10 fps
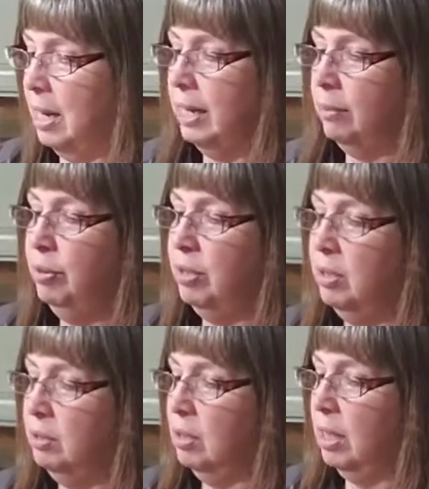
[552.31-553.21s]
yeah, I could
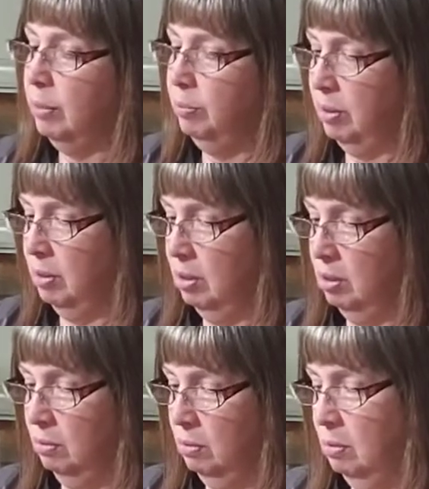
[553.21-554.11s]
put a new, I could put a
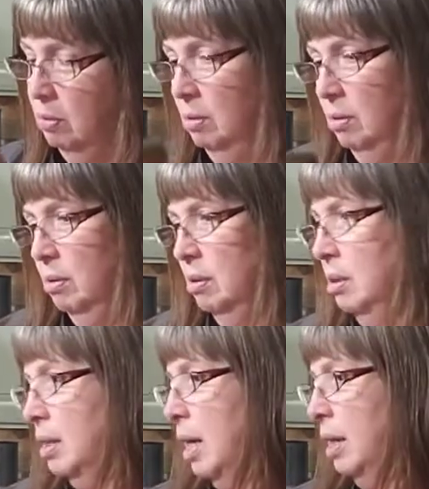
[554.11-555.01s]
new
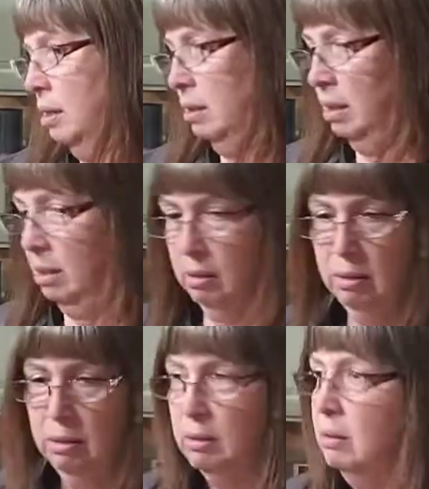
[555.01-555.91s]
sign on there.